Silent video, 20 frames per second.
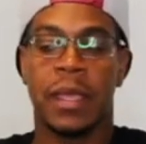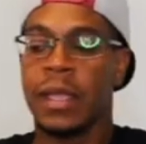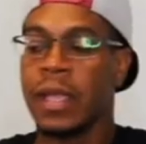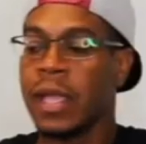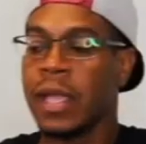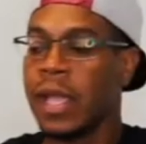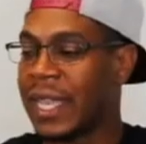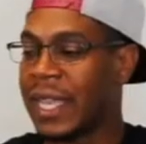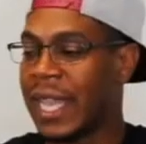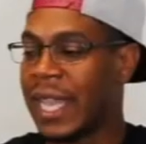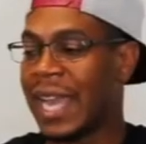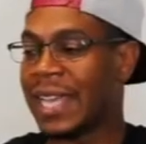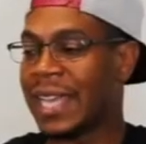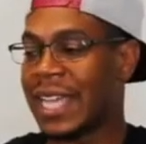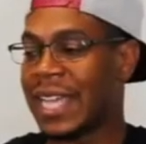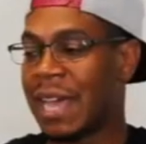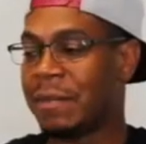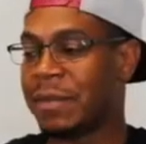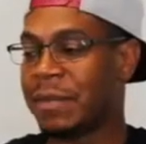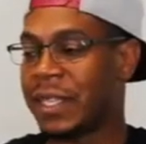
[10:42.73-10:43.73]
A lot of
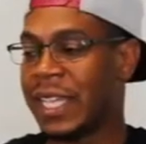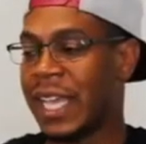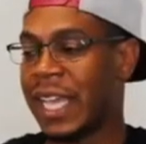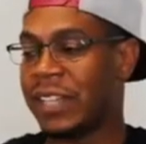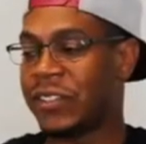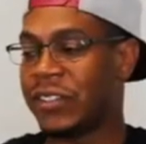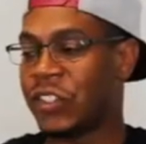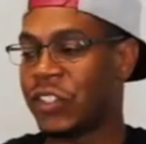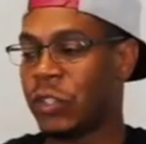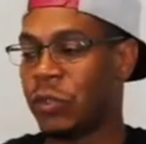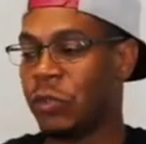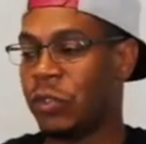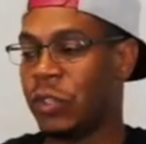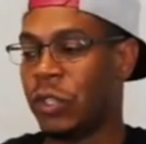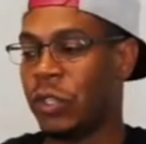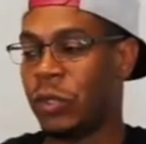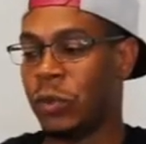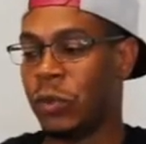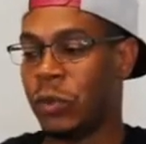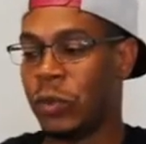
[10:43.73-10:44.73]
times the things that you
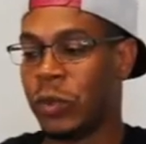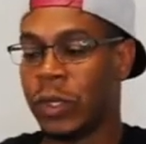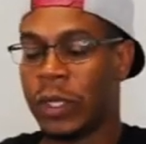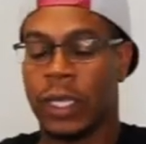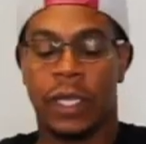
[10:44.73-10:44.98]
do